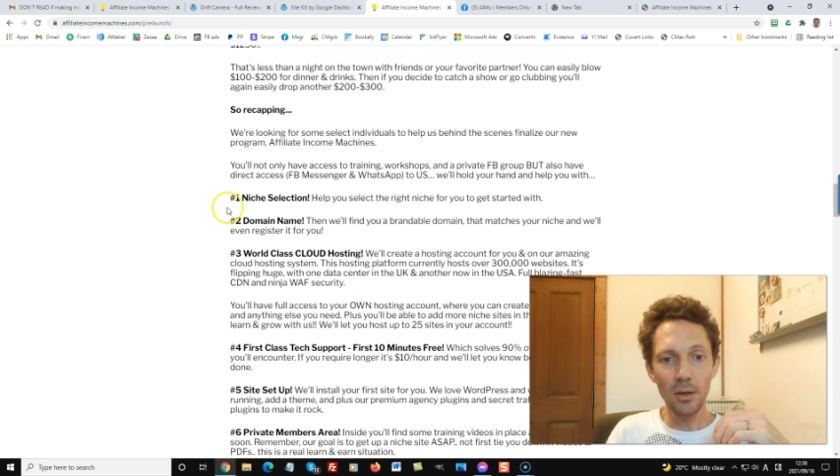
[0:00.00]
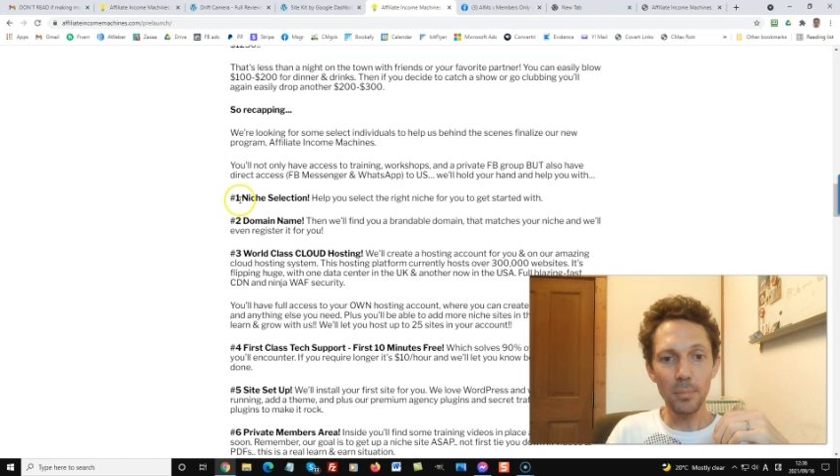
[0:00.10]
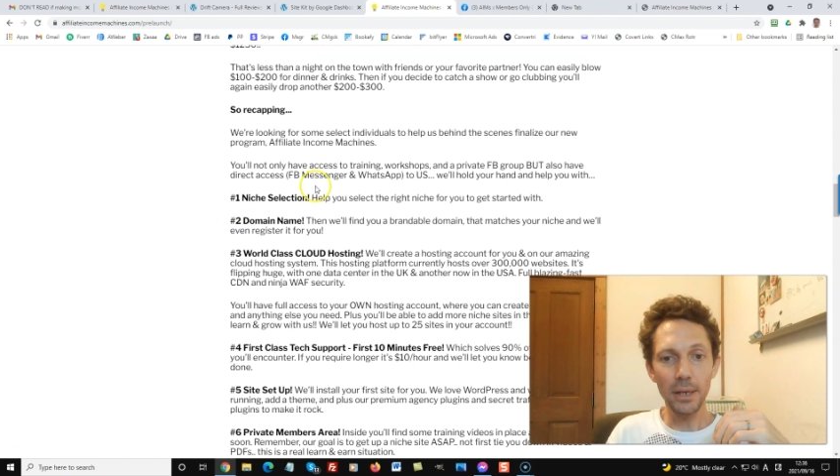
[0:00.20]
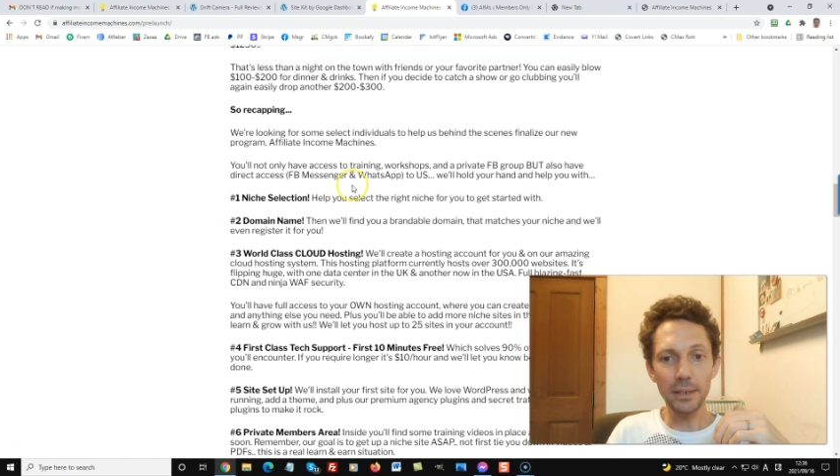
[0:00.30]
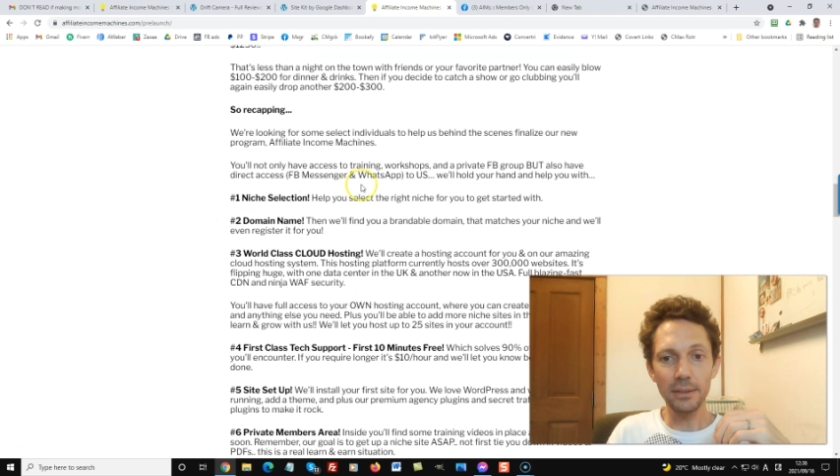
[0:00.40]

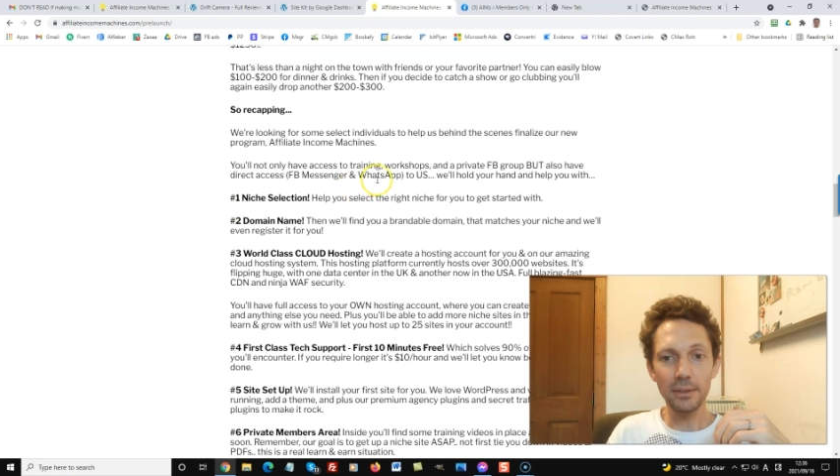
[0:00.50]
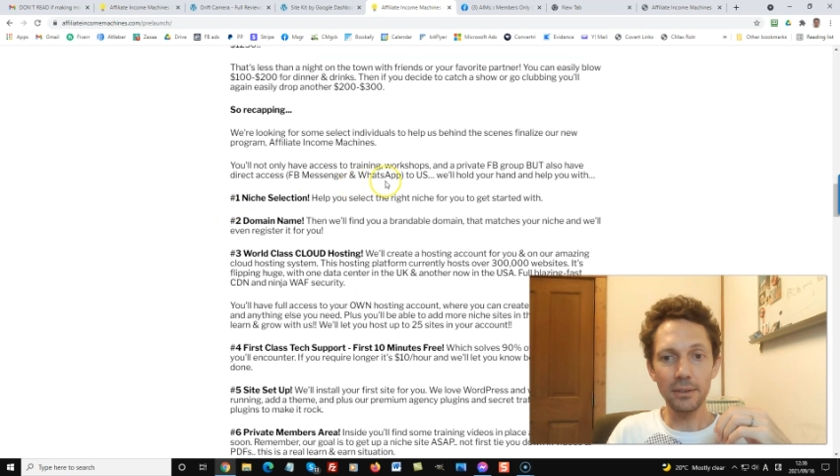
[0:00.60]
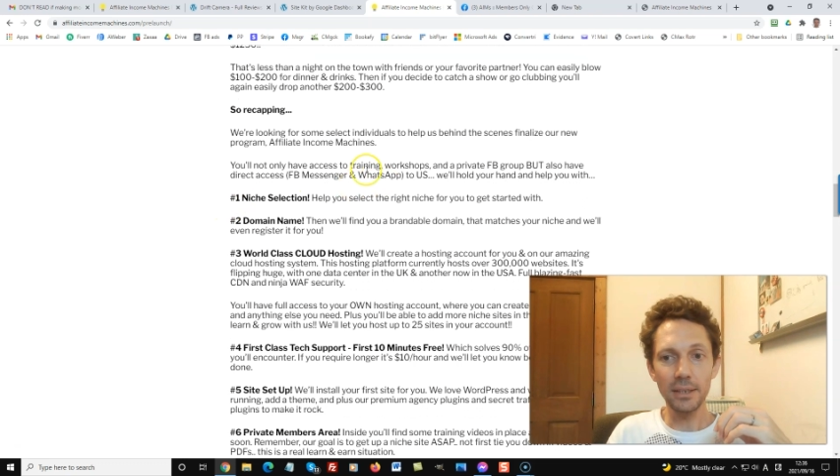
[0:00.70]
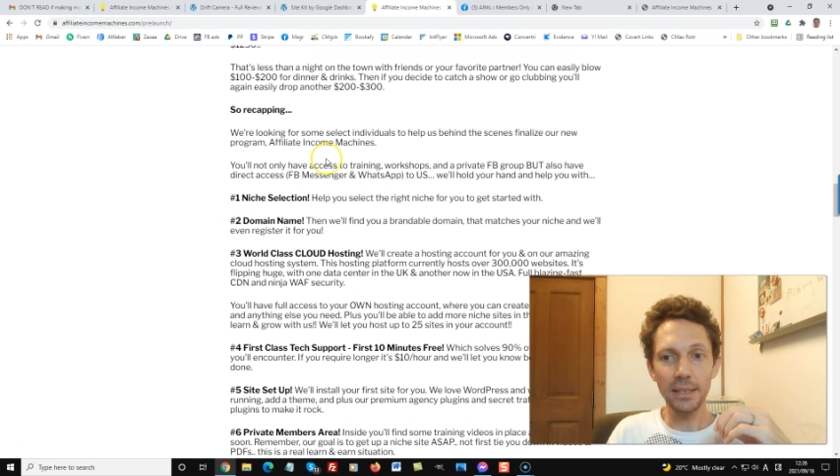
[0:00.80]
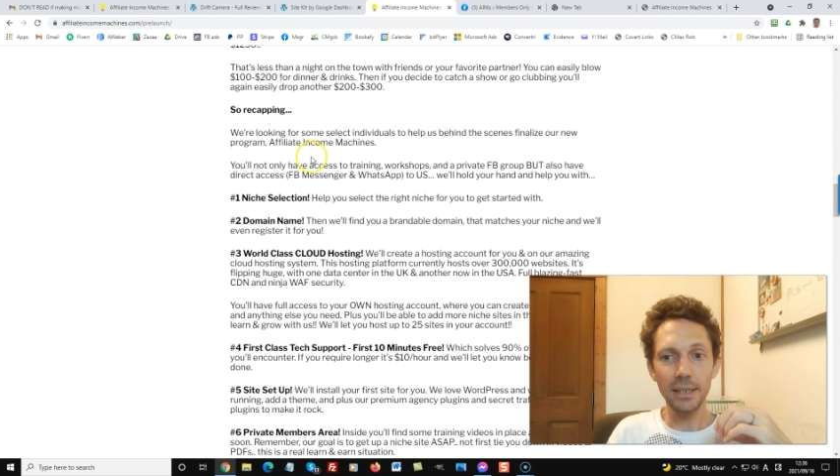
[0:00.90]
but
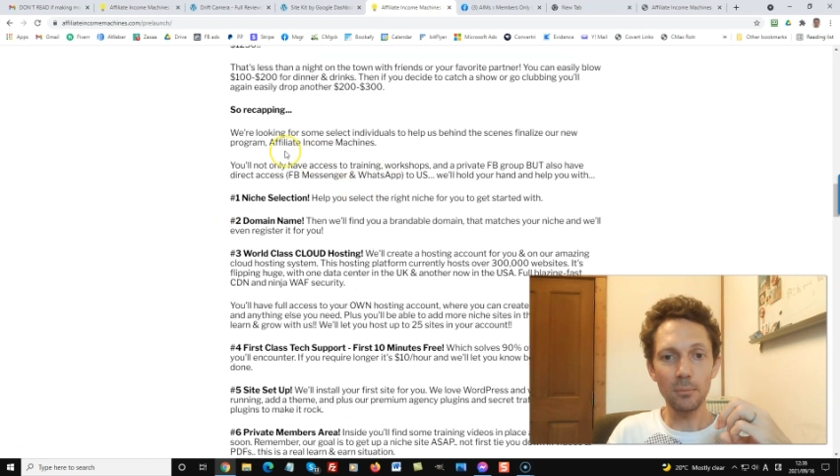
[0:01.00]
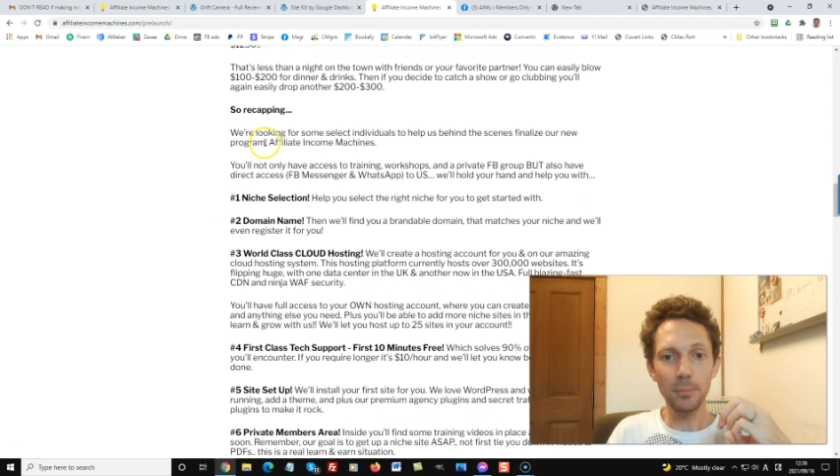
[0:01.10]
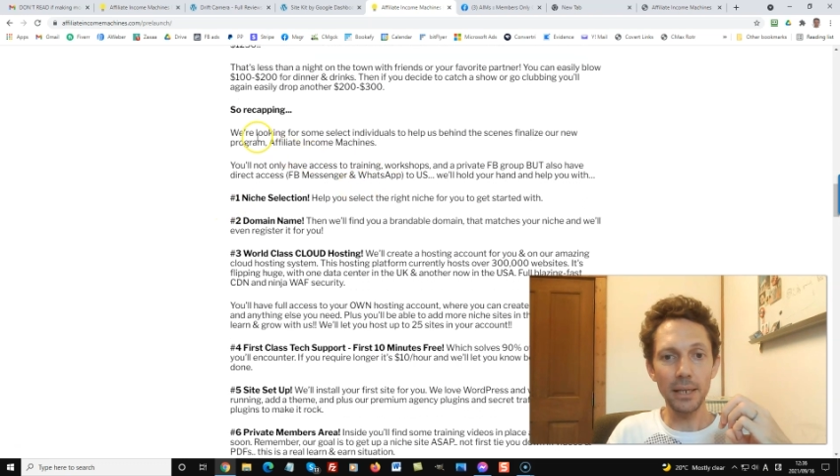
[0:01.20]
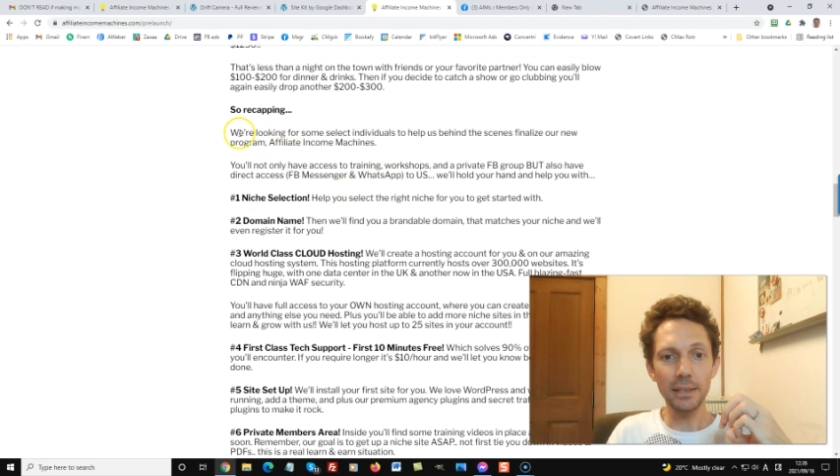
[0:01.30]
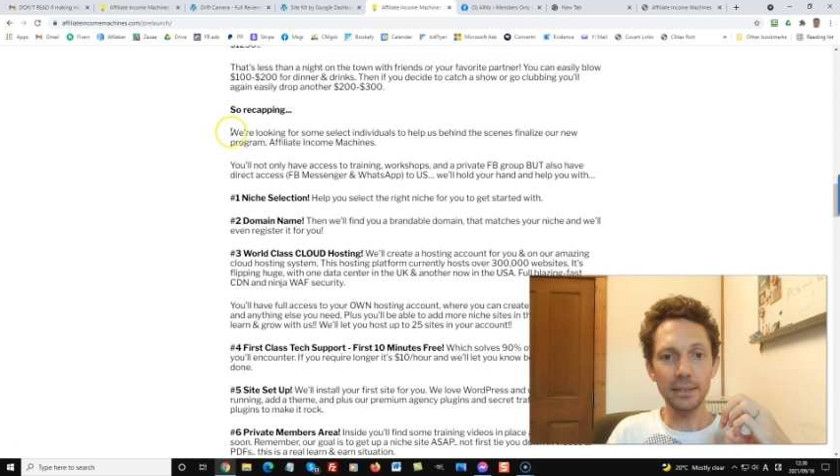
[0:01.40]

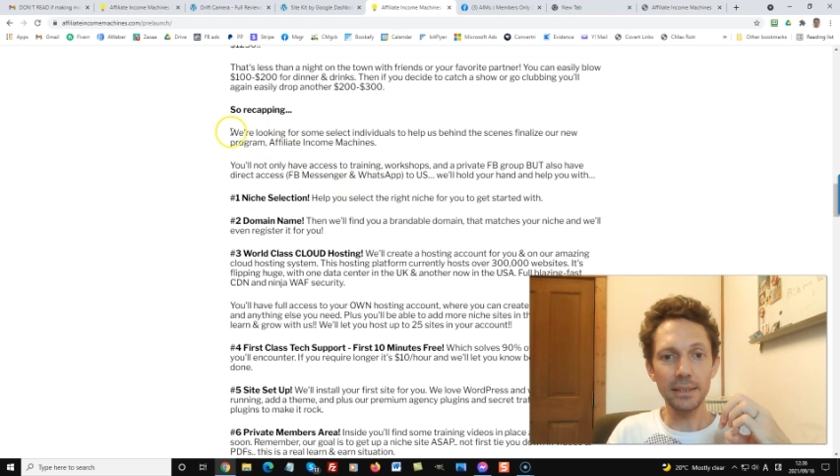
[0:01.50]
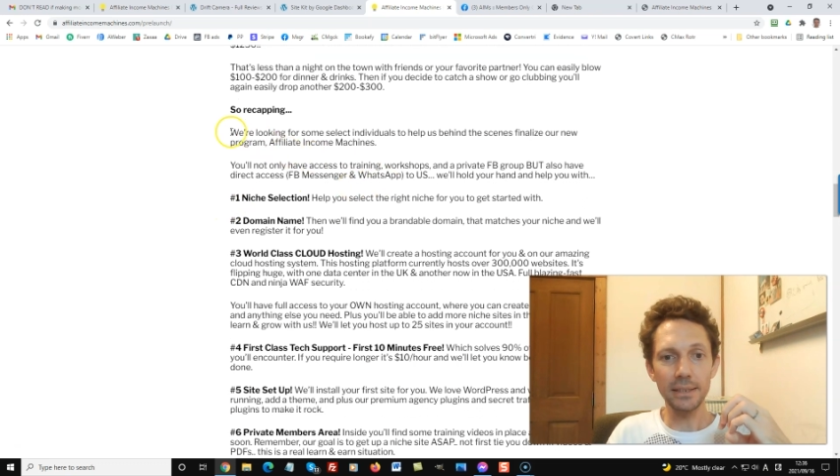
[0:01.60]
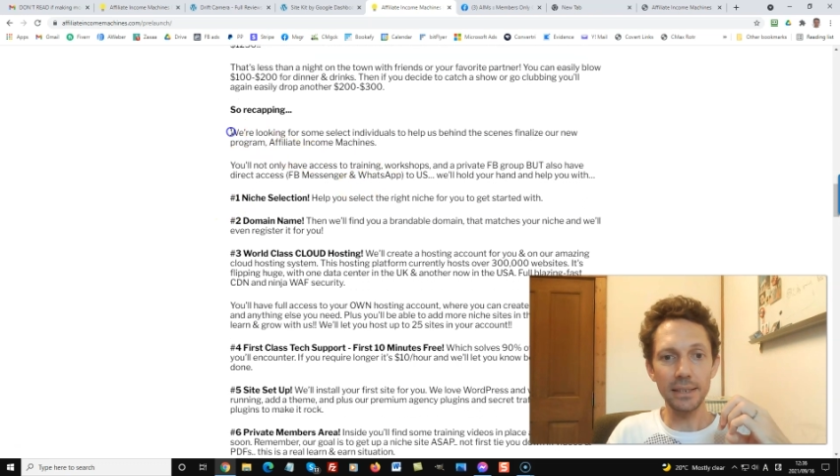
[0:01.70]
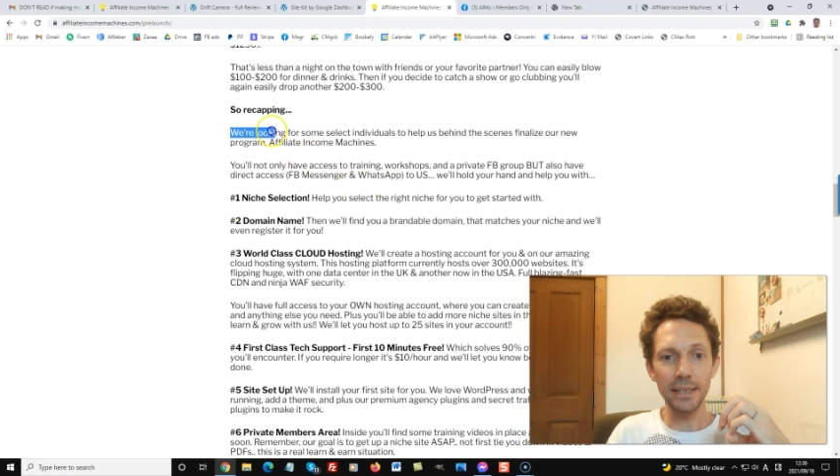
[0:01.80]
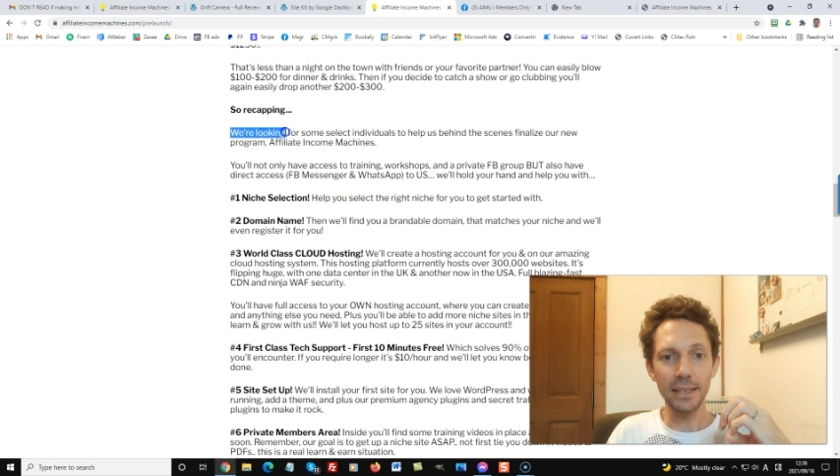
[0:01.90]

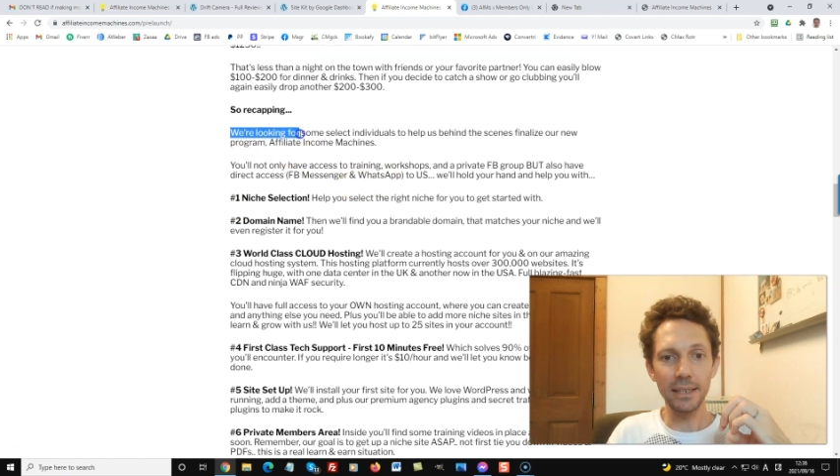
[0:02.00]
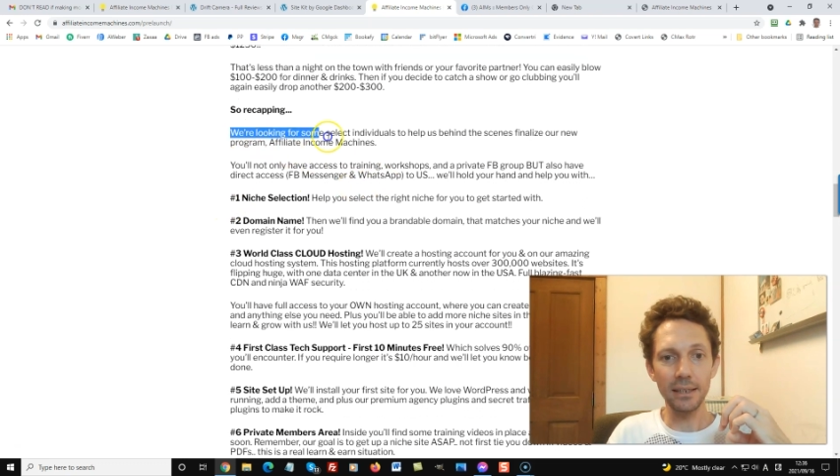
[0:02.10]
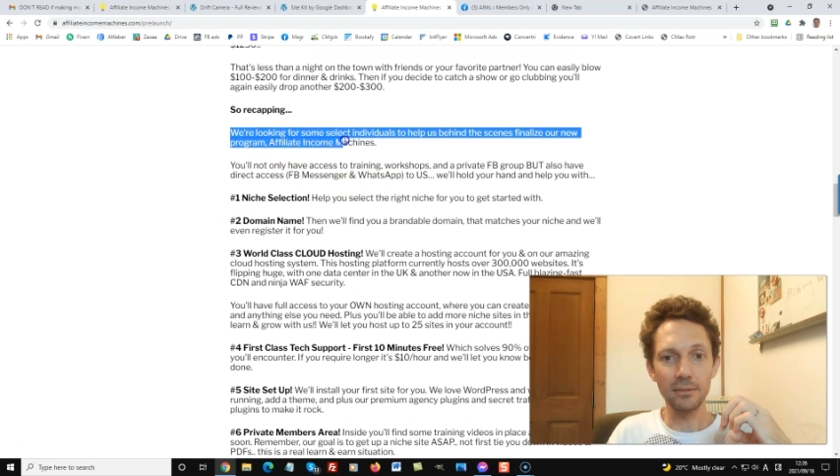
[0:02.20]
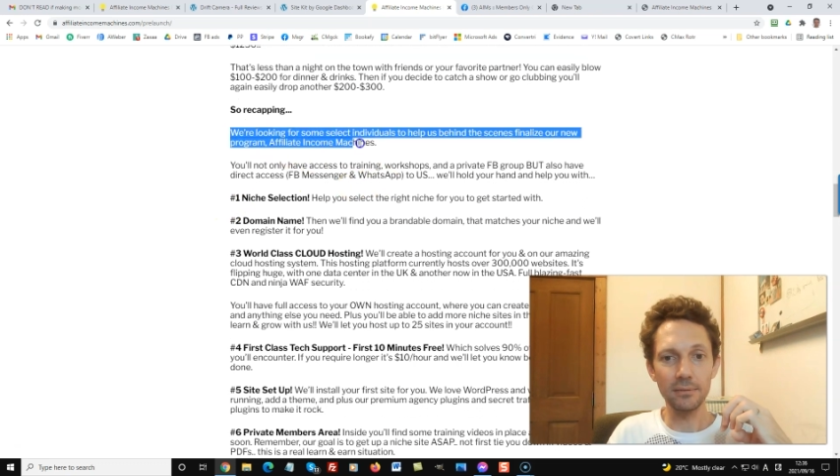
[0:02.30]
basically here,